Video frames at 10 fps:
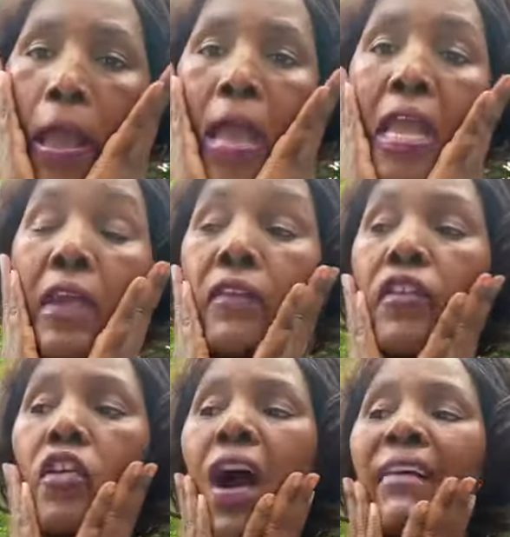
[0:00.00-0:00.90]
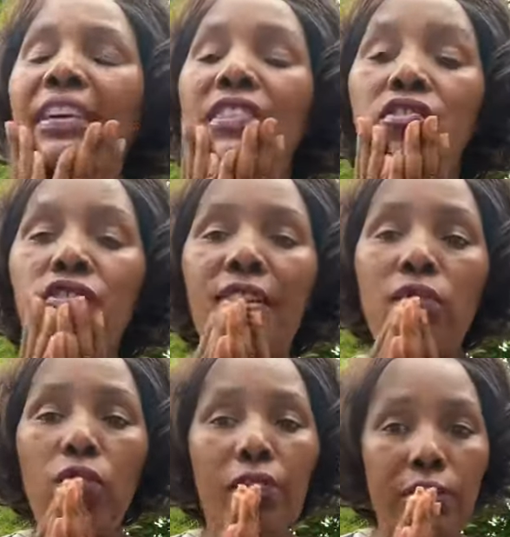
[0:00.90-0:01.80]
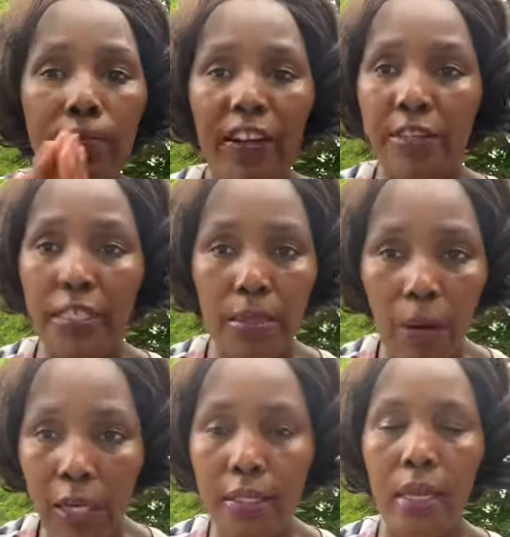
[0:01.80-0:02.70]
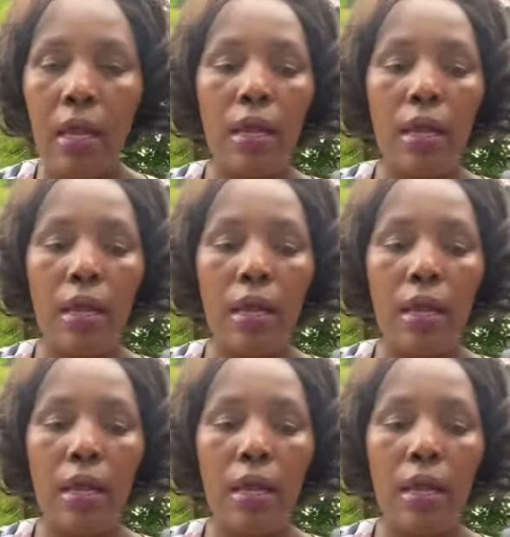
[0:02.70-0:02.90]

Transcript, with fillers: if you have a student who is very smart,